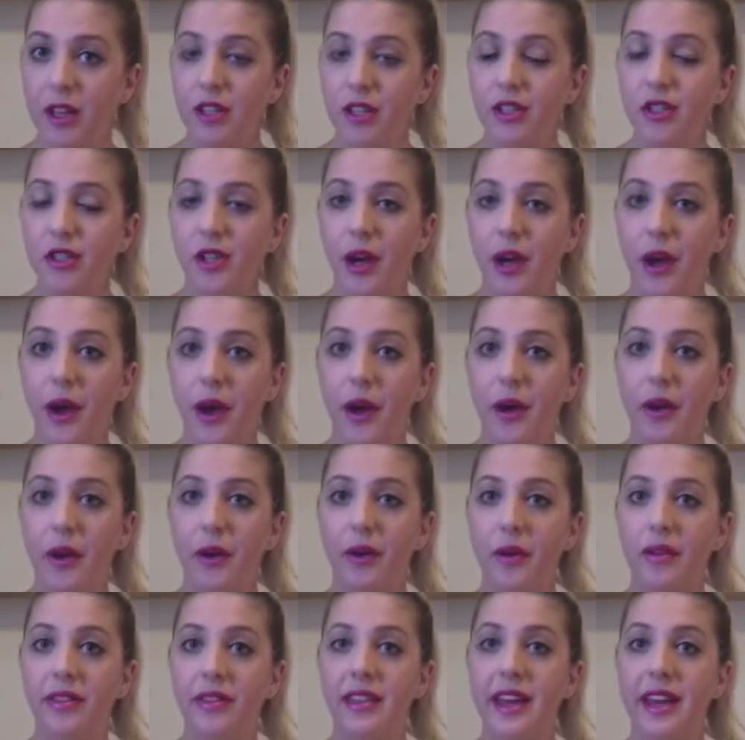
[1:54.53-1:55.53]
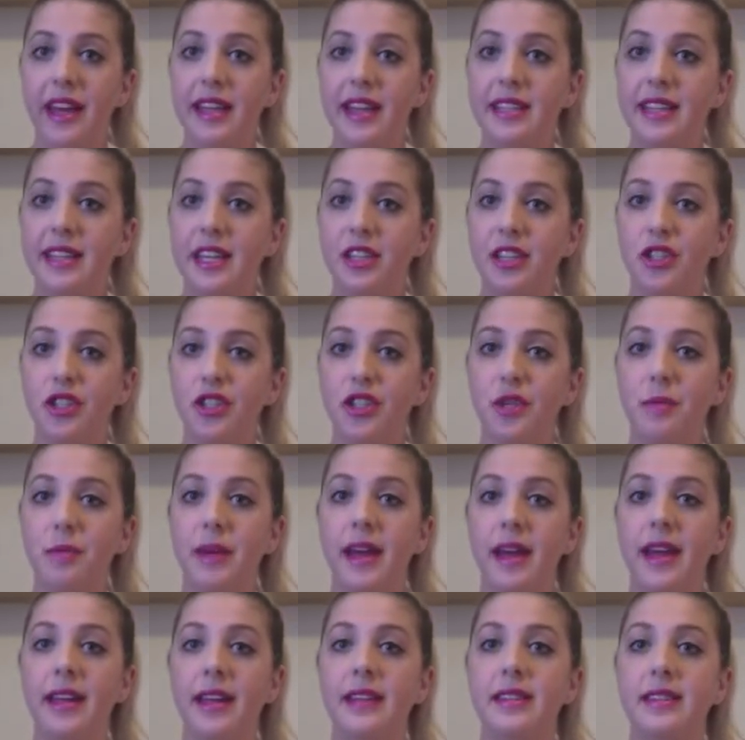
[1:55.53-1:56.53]
So these
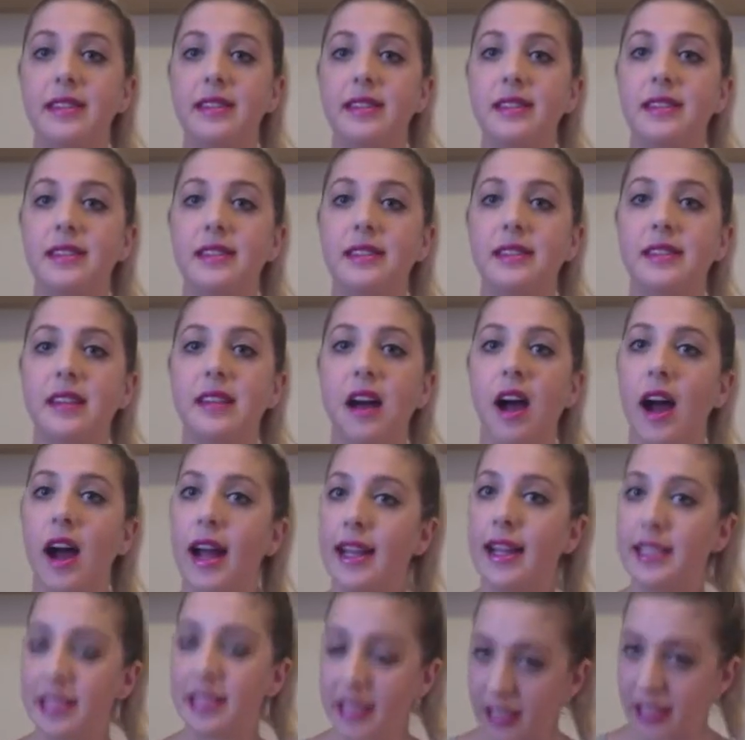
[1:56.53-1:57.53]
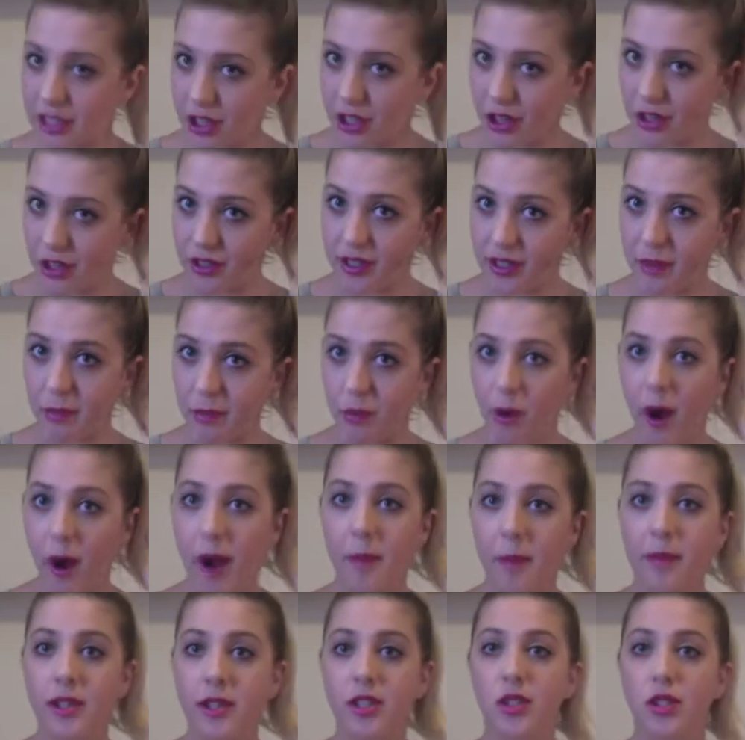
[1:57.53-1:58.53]
instruments I did use in
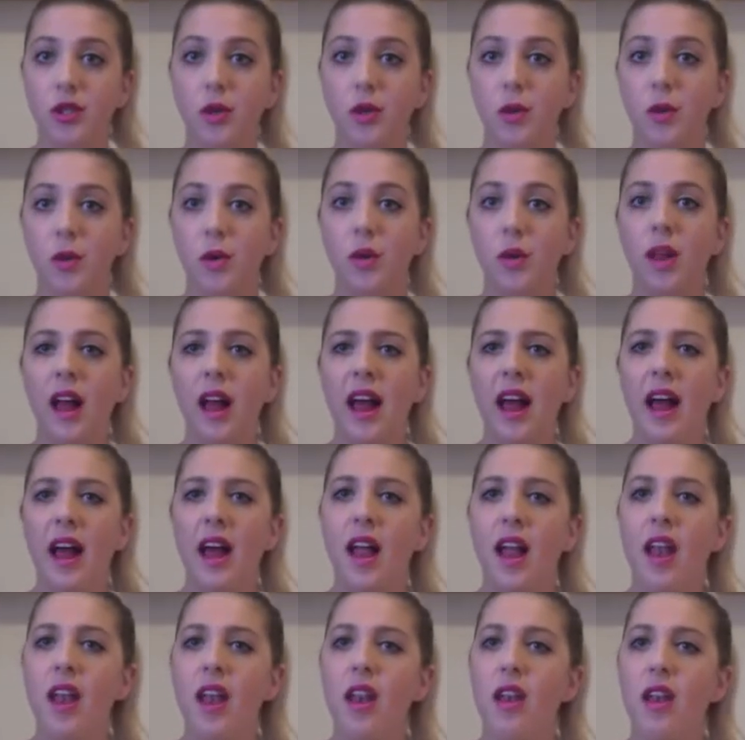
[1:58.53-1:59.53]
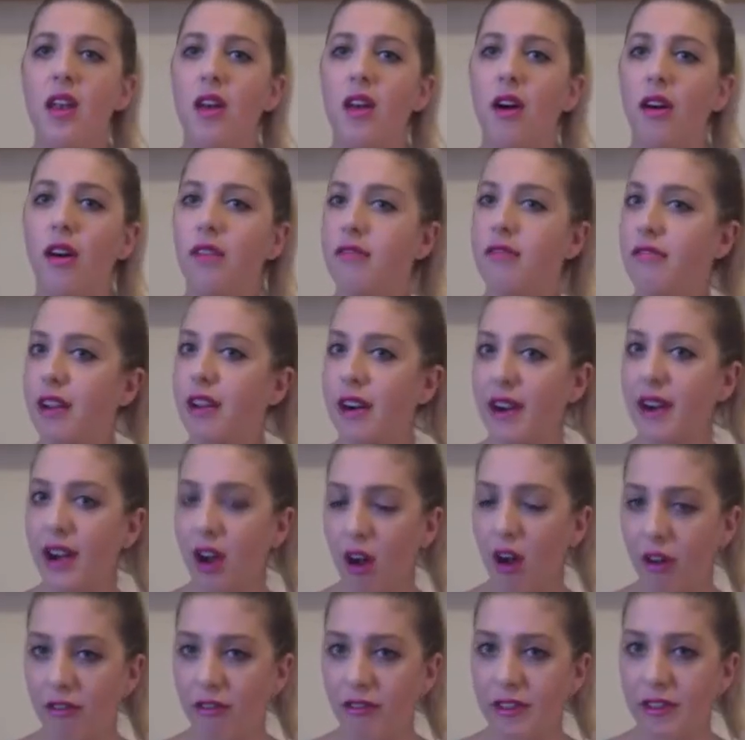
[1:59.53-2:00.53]
primary school, not very
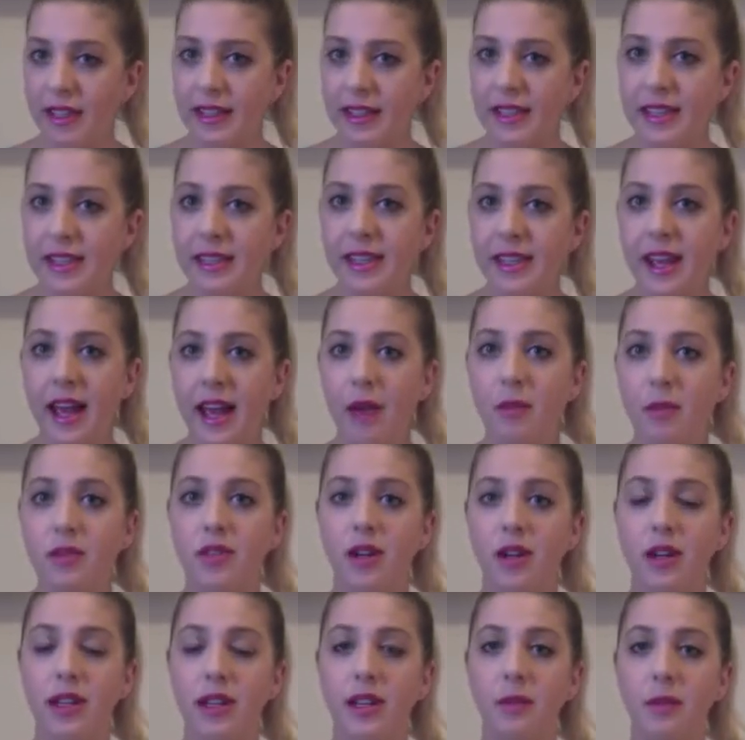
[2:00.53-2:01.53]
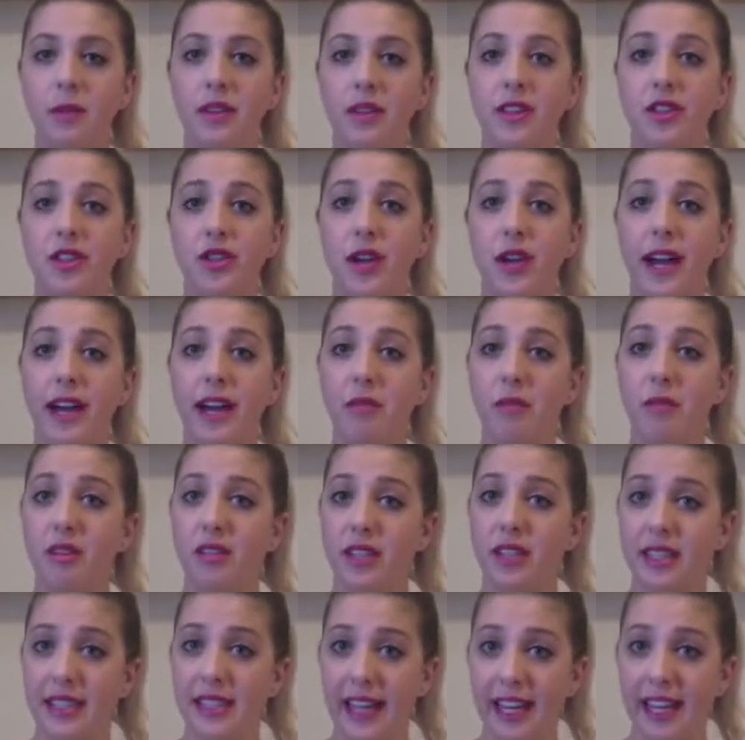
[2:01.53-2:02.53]
often. It was only with a trained
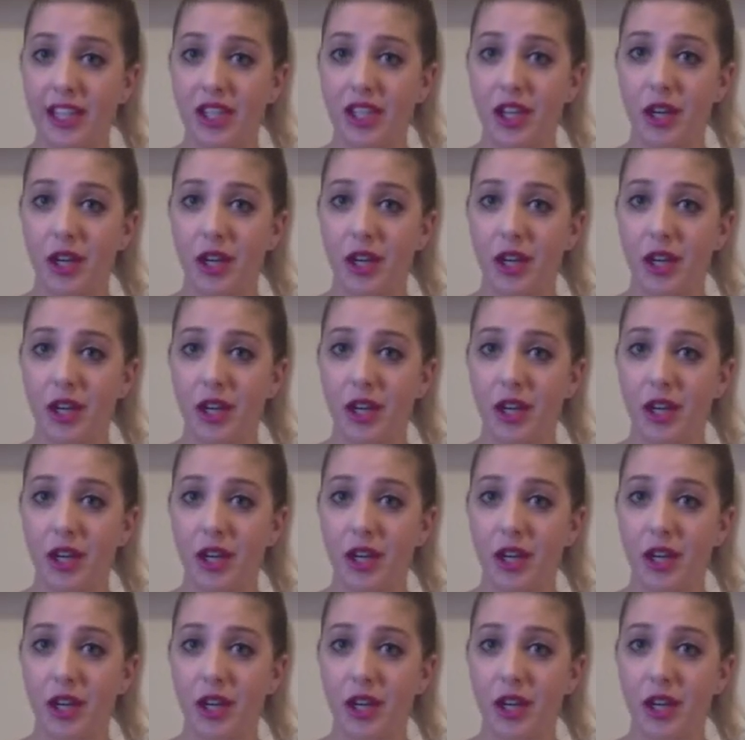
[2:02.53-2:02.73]
music teacher